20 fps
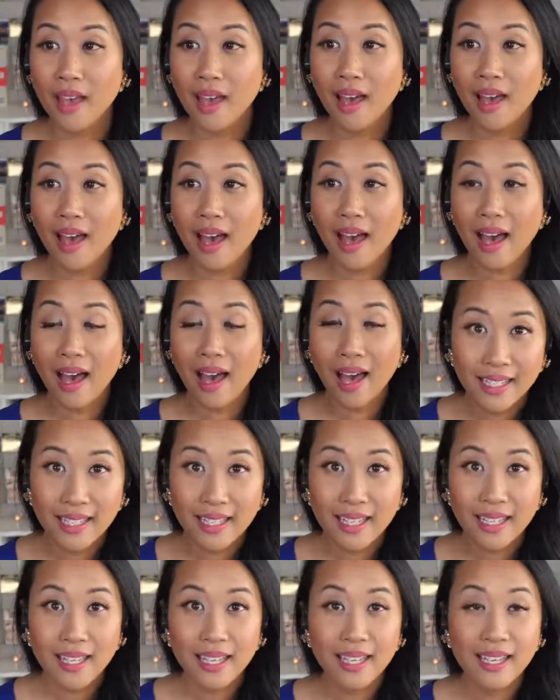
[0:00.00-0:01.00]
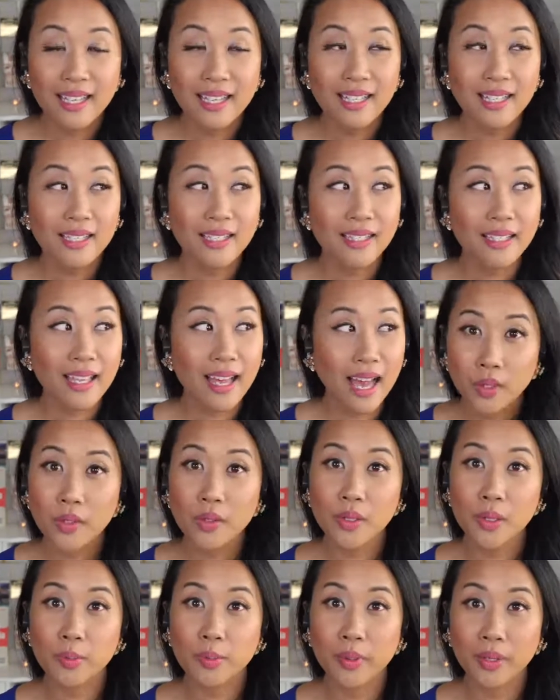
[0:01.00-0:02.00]
I will
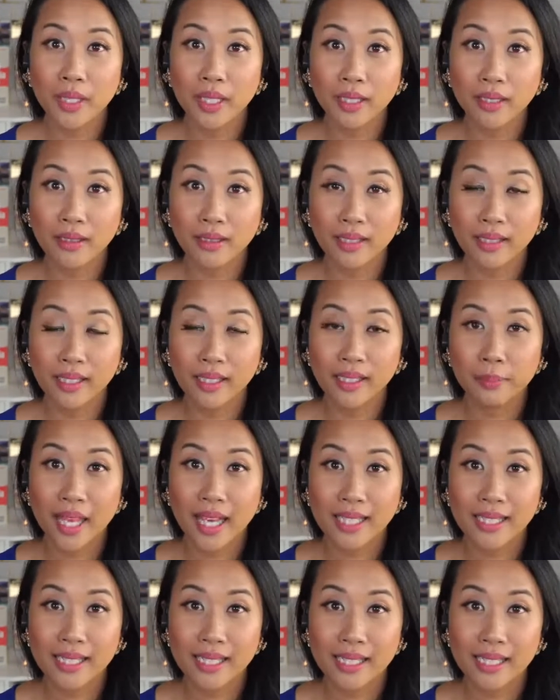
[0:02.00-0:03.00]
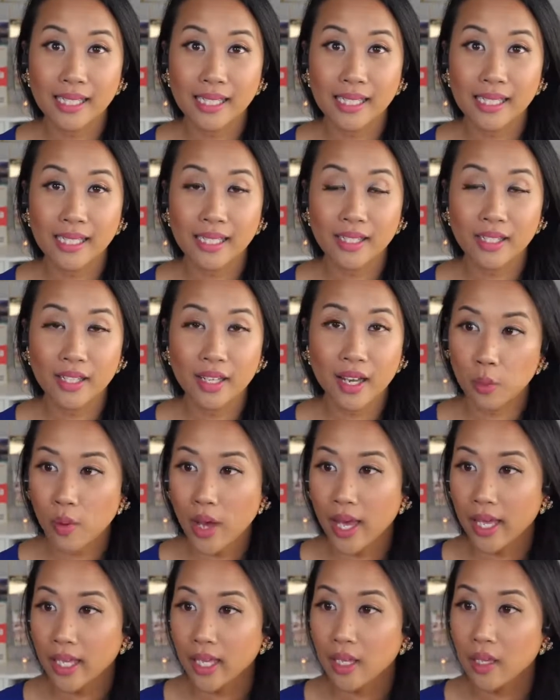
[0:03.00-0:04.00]
use bit.ly,
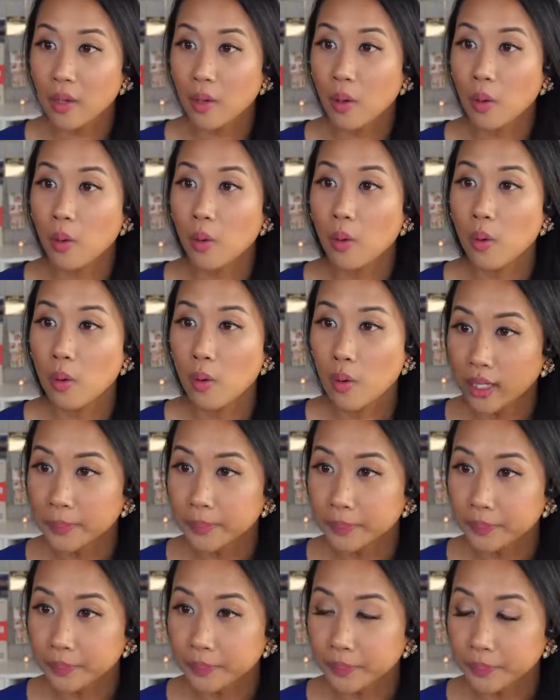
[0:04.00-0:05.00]
bit.ly, or